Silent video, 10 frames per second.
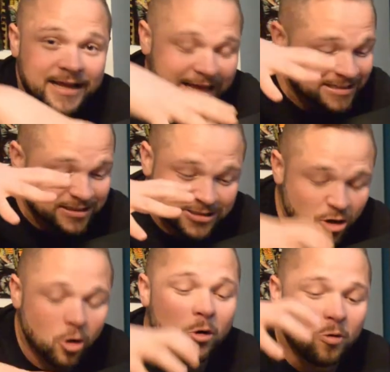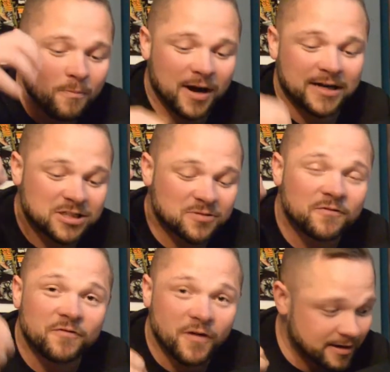It's so much
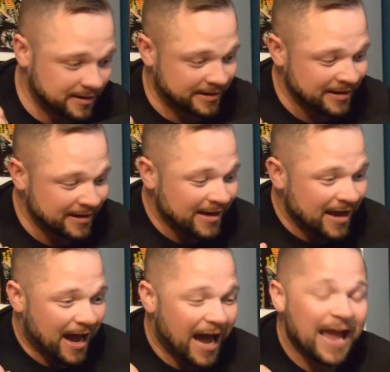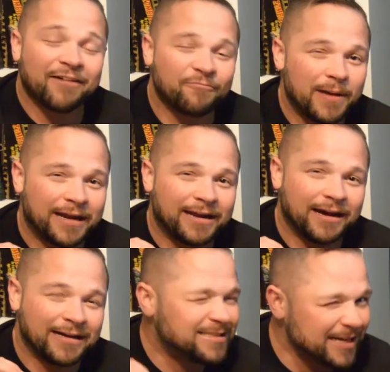fun. I have been
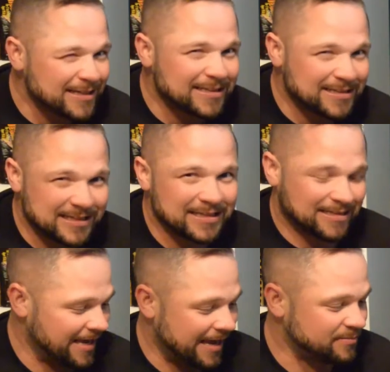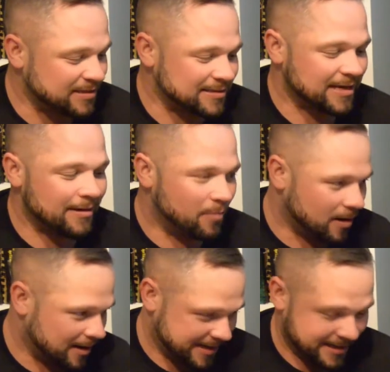addicted to this game since I
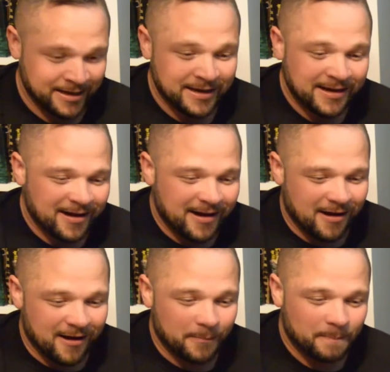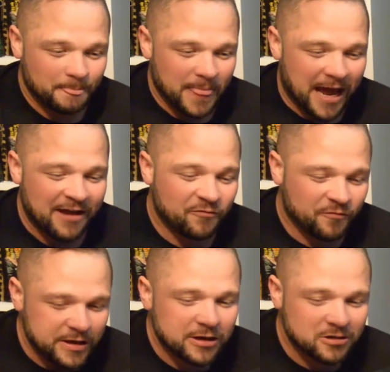bought it. I
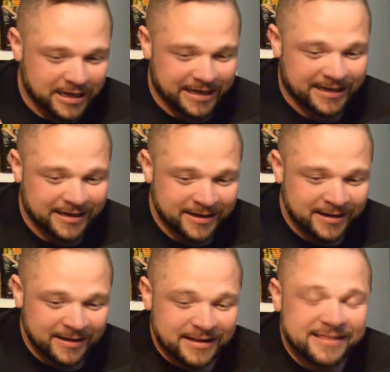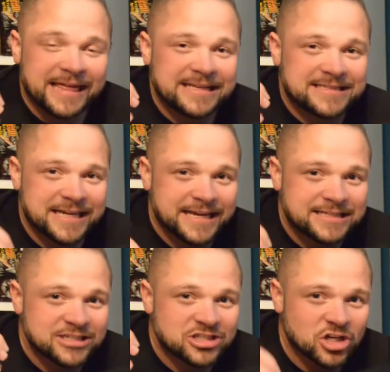feel like they
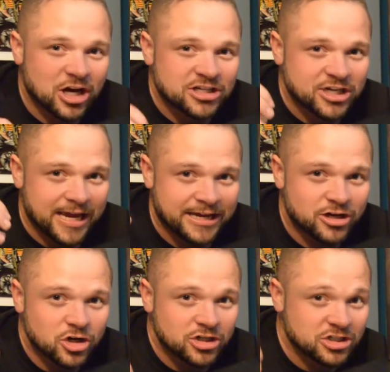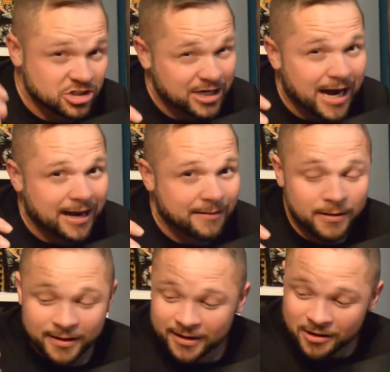did such a good job
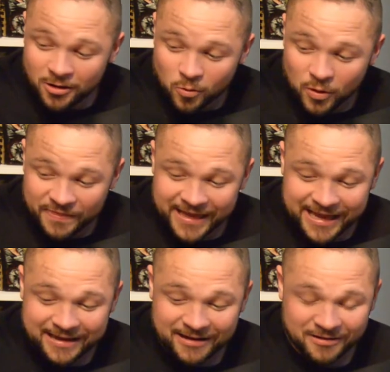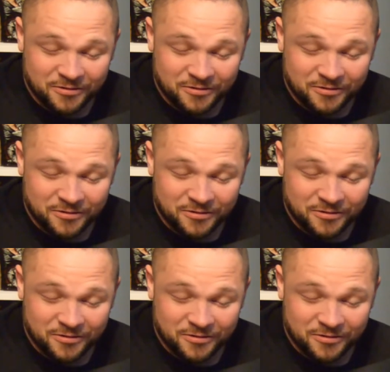when they